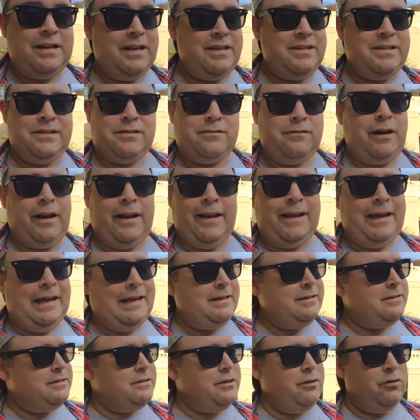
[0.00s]
96 or
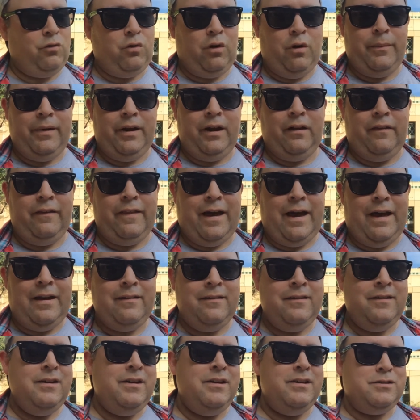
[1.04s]
98? Don't quote me on that.
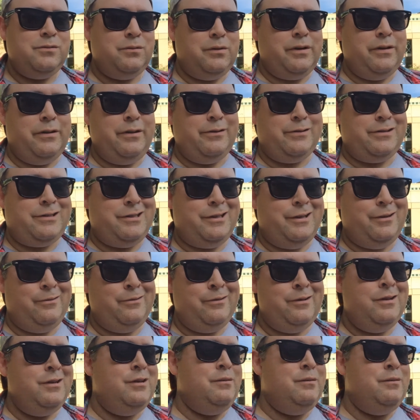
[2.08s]
It's one of those two.